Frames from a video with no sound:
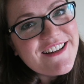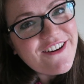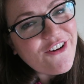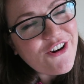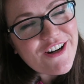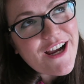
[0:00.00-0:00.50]

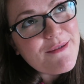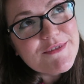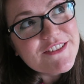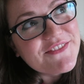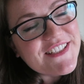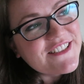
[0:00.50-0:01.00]
or a couple
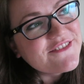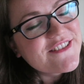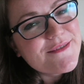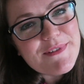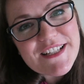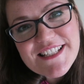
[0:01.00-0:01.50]
of
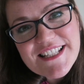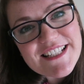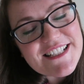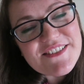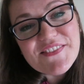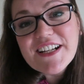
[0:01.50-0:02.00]
videos because it
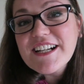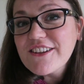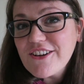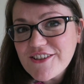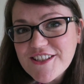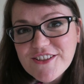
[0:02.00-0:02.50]
is a very
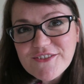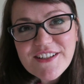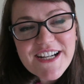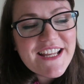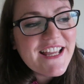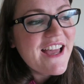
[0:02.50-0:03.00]
long
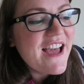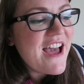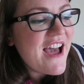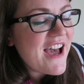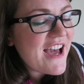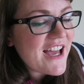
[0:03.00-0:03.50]
story.
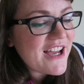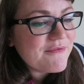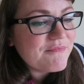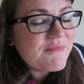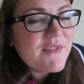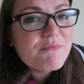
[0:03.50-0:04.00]

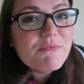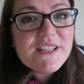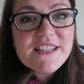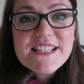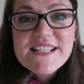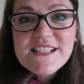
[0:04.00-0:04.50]
But
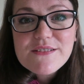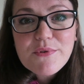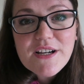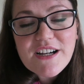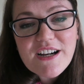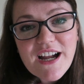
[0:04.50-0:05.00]
this is
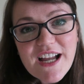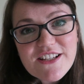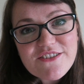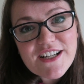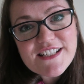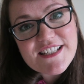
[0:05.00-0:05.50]
where I
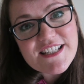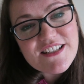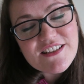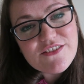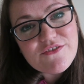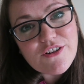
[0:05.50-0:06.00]

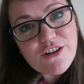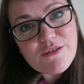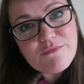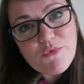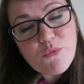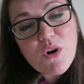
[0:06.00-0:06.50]
transitioned
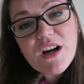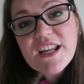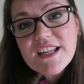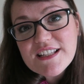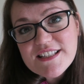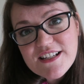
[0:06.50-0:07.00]
from
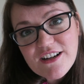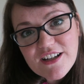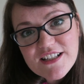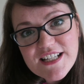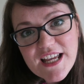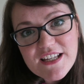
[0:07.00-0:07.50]
working as an
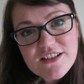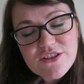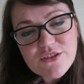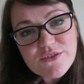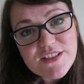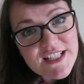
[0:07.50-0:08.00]
architect
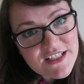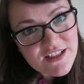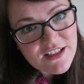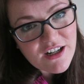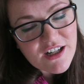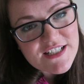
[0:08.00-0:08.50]
to
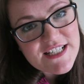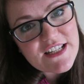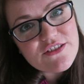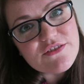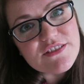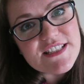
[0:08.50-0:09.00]
teaching
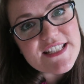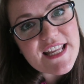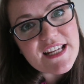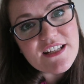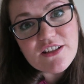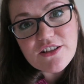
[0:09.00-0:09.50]
architectural
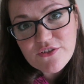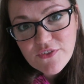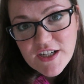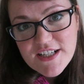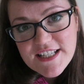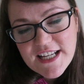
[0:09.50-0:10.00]
design at
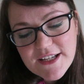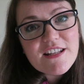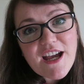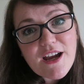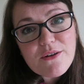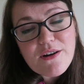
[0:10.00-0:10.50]
university.
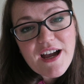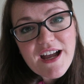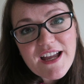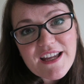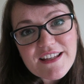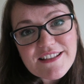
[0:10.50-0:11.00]
Now,
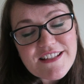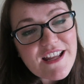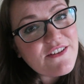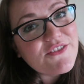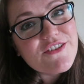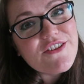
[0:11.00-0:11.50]
I
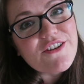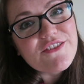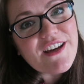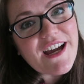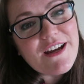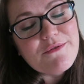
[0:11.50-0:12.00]
never thought
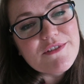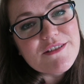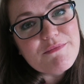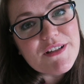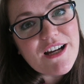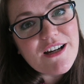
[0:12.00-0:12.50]
that I would
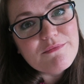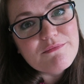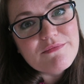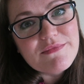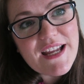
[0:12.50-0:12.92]
become